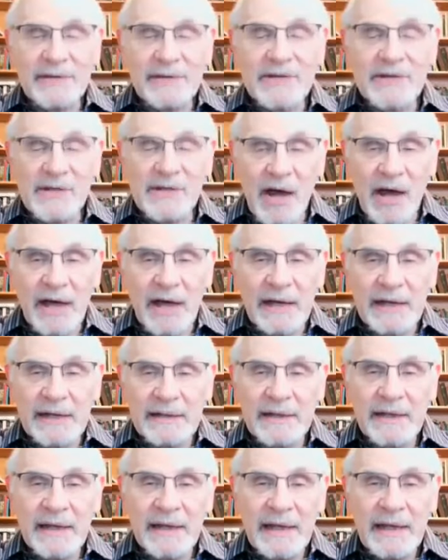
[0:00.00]
signed.
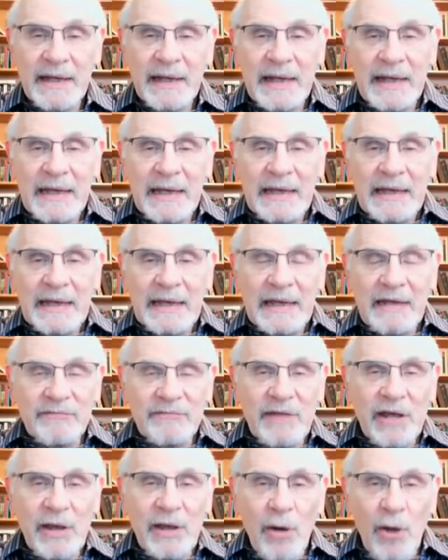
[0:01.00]
If
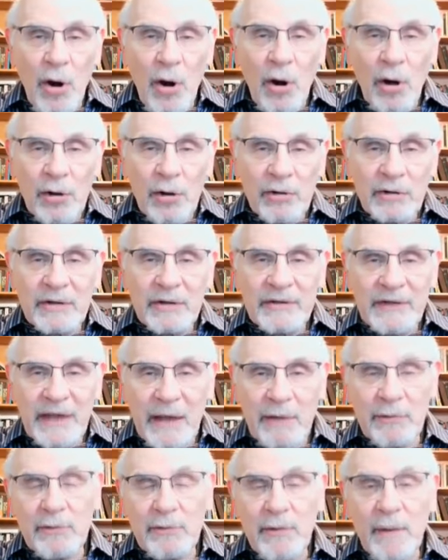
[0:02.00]
they are, they
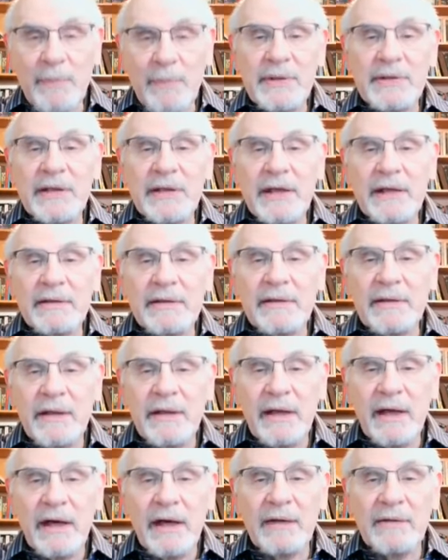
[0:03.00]
would represent
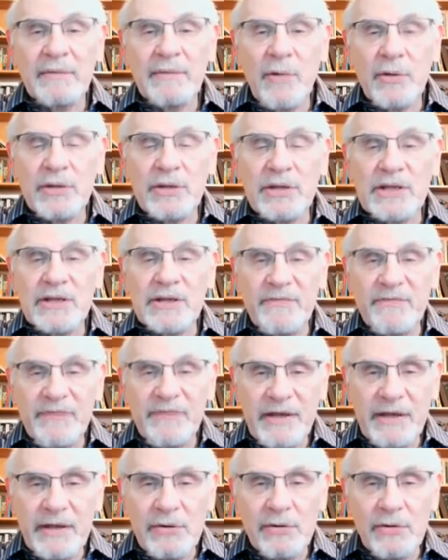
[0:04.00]
uh, the most
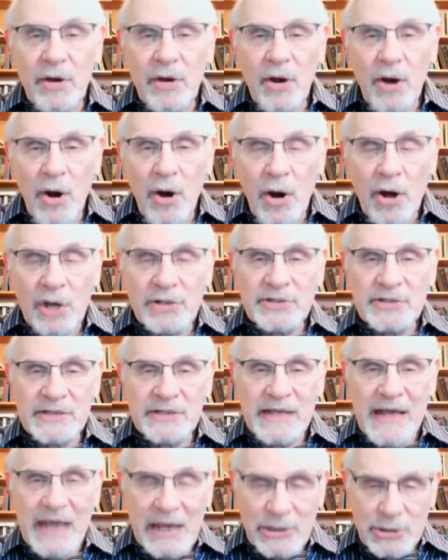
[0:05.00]
severe, harsh
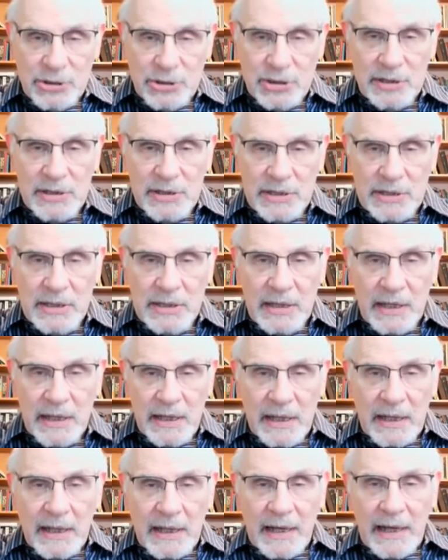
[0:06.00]
sanctions
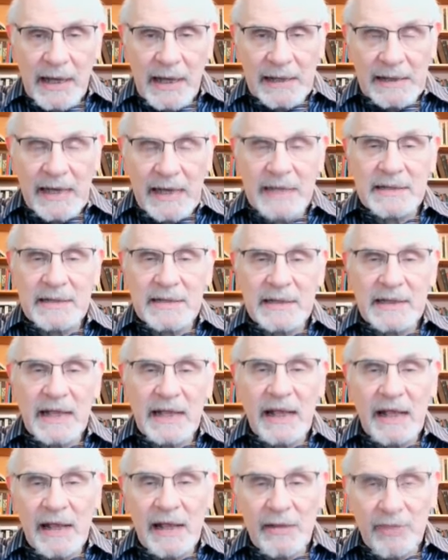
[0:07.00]
against
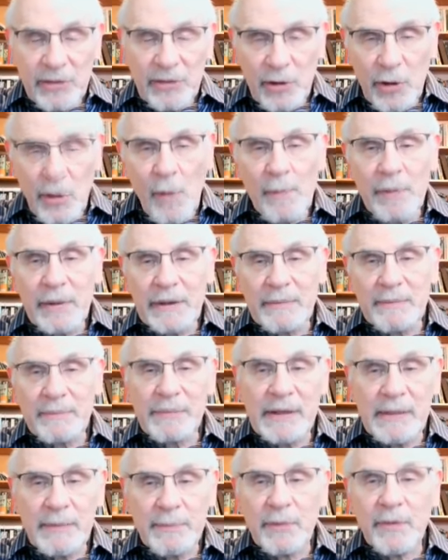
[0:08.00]
the Ethiopian
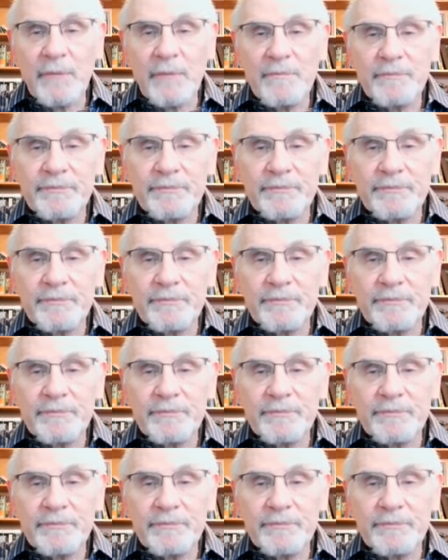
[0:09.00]
people.